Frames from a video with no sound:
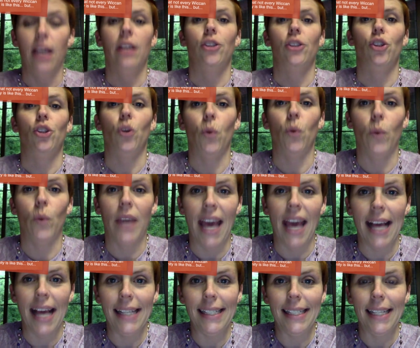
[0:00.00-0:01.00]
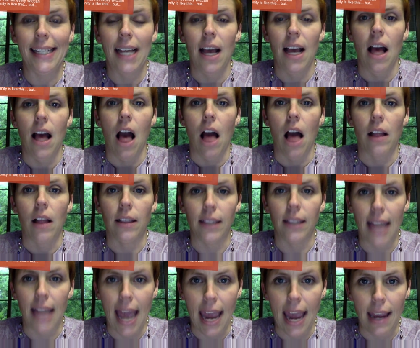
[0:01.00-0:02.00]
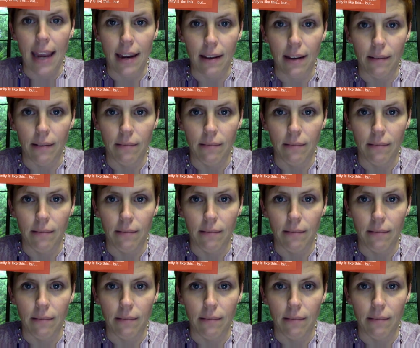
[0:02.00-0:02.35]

to get laid.